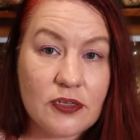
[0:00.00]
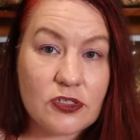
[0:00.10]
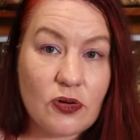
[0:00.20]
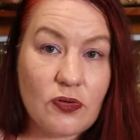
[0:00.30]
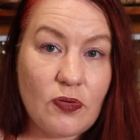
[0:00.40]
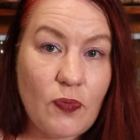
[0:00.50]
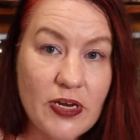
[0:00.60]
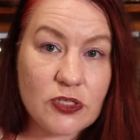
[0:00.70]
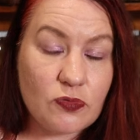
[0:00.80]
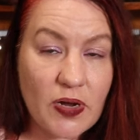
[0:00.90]
So
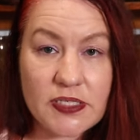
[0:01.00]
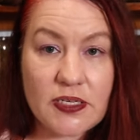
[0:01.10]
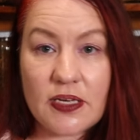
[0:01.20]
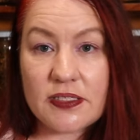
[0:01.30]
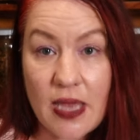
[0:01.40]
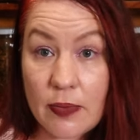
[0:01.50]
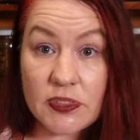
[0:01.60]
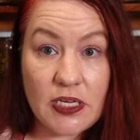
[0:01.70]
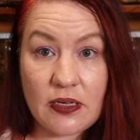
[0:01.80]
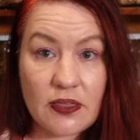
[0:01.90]
when it's resting, it's
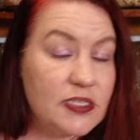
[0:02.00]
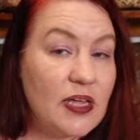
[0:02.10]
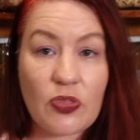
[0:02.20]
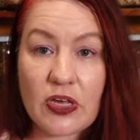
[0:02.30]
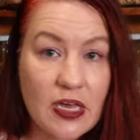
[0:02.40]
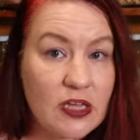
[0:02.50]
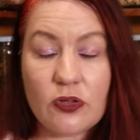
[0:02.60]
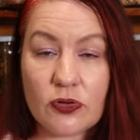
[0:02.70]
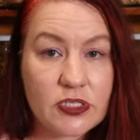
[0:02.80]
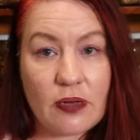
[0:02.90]
empty. There's nothing in
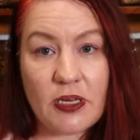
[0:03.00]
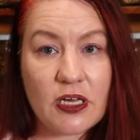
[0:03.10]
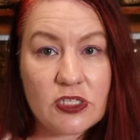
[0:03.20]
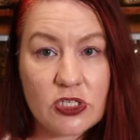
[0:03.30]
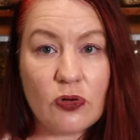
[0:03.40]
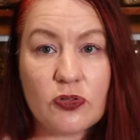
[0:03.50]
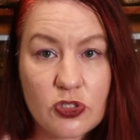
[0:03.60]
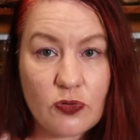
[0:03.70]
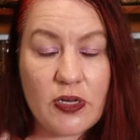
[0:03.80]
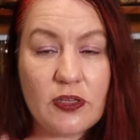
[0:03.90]
your stomach. It's not
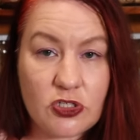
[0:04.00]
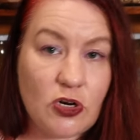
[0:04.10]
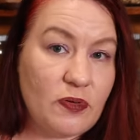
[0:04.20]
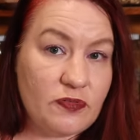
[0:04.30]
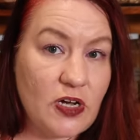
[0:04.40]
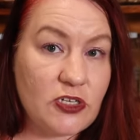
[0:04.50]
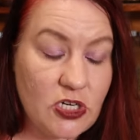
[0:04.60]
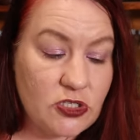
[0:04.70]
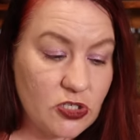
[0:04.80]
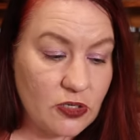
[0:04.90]
doing the job of
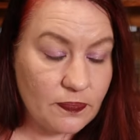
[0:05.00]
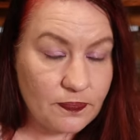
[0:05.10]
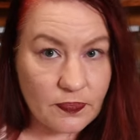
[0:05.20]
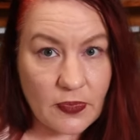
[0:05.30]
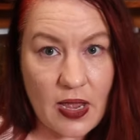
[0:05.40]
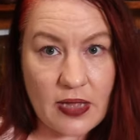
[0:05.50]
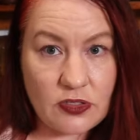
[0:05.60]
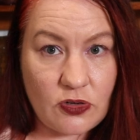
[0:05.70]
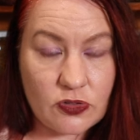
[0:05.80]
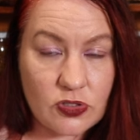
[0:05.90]
digestion.
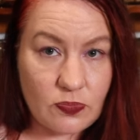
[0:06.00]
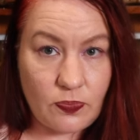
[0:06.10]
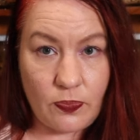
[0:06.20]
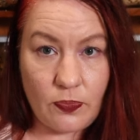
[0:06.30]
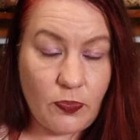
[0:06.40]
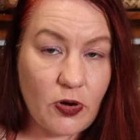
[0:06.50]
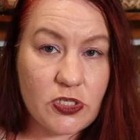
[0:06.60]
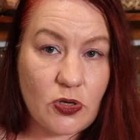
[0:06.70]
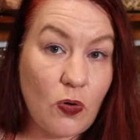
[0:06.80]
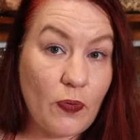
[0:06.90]
And your
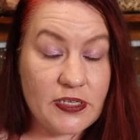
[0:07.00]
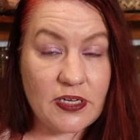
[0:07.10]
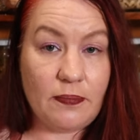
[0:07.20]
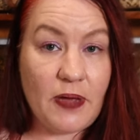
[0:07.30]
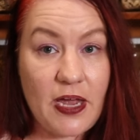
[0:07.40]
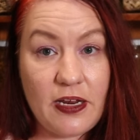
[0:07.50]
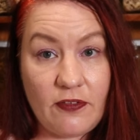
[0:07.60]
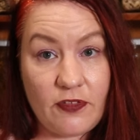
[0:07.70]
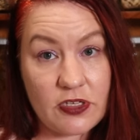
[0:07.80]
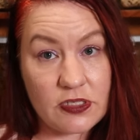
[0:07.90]
body's always
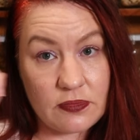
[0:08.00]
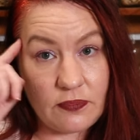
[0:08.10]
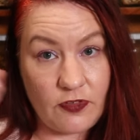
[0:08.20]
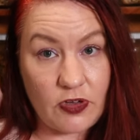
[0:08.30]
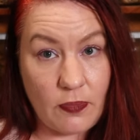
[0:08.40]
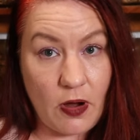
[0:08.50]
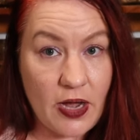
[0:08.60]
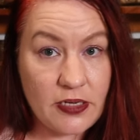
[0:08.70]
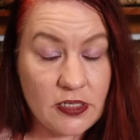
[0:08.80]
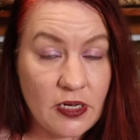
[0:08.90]
competing for this, for your
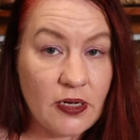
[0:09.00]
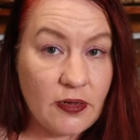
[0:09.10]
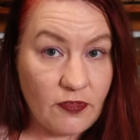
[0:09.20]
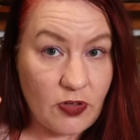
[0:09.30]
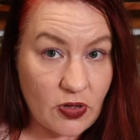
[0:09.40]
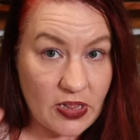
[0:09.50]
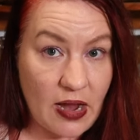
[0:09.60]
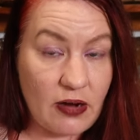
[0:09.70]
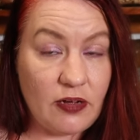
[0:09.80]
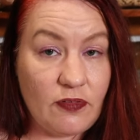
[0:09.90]
mind, for your
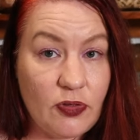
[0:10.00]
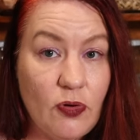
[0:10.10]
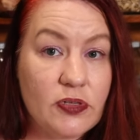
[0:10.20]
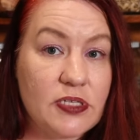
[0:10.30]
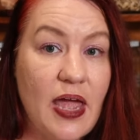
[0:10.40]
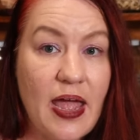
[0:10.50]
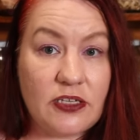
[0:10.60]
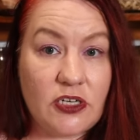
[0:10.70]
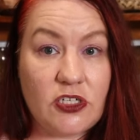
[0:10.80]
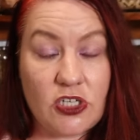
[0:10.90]
clarity of thoughts
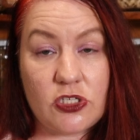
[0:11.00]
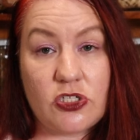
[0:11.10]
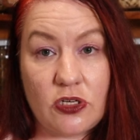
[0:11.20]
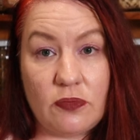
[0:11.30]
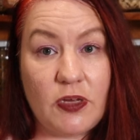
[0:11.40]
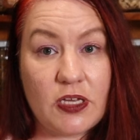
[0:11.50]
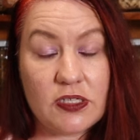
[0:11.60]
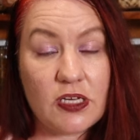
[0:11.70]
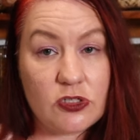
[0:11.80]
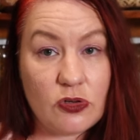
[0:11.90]
and digestion,
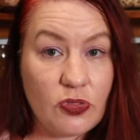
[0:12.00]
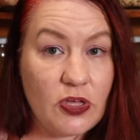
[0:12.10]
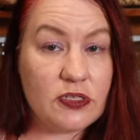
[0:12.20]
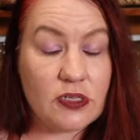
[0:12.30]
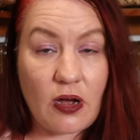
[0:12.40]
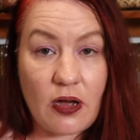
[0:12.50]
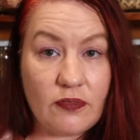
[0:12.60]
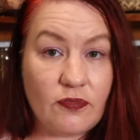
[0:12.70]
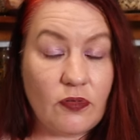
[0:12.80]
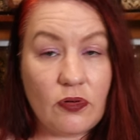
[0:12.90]
because these two things are kind